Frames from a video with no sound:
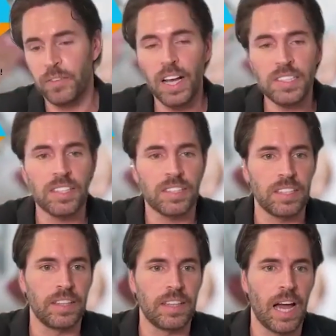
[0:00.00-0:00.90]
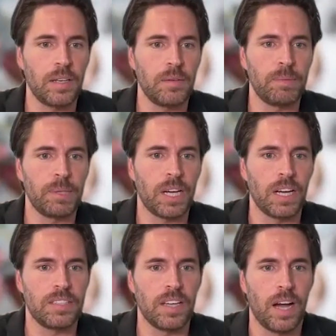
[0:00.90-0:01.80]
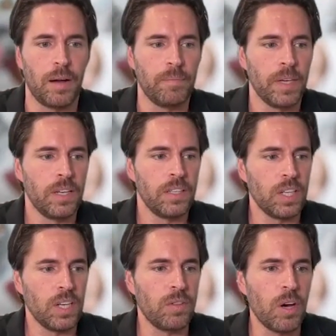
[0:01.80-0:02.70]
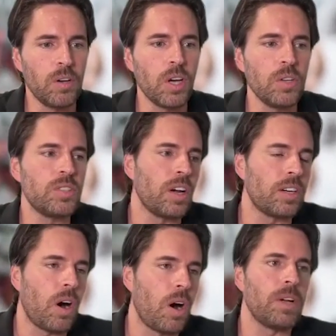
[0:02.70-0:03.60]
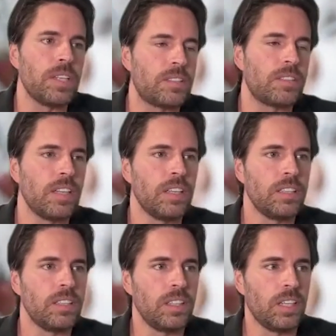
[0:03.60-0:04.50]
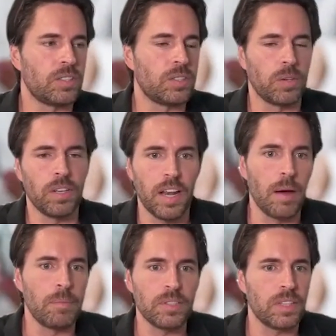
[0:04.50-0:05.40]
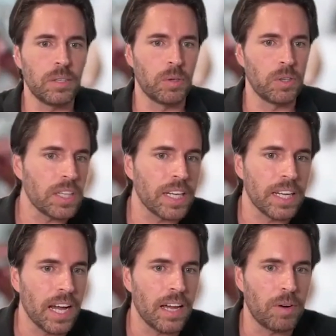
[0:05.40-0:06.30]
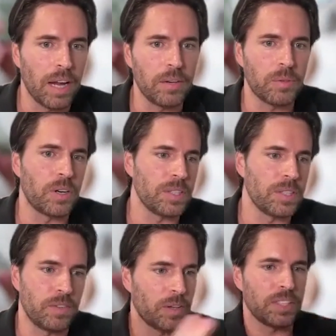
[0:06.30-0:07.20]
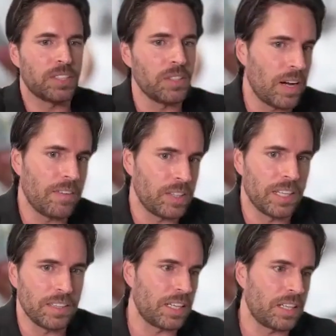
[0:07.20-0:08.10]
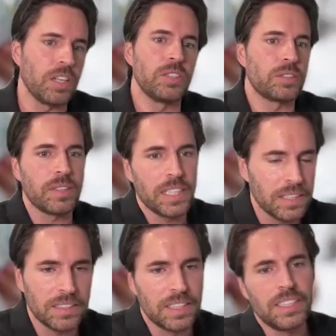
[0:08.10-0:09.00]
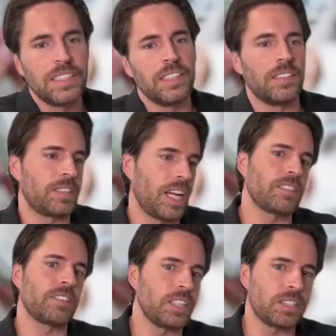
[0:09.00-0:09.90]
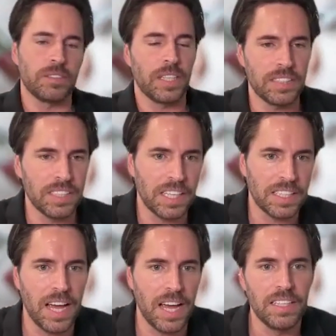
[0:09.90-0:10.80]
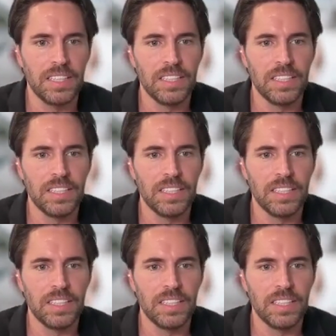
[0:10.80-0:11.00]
for us to see that, because, those aren't always, sort of the numbers that we're looking at, right? We're always focused so heavily on like close rate and, cancellation rate, thing like that.